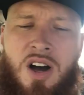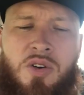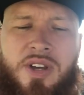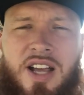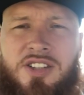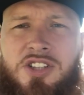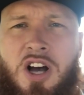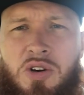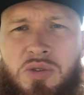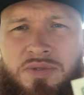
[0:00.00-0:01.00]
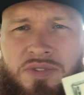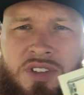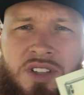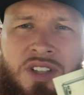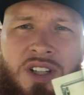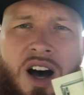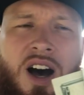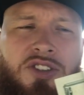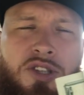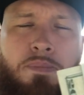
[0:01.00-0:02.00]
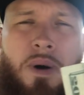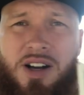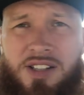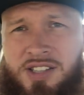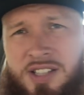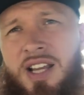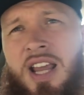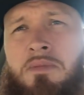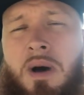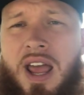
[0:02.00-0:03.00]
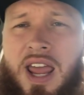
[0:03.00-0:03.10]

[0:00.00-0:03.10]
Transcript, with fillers: Okay, so a hundred bucks in my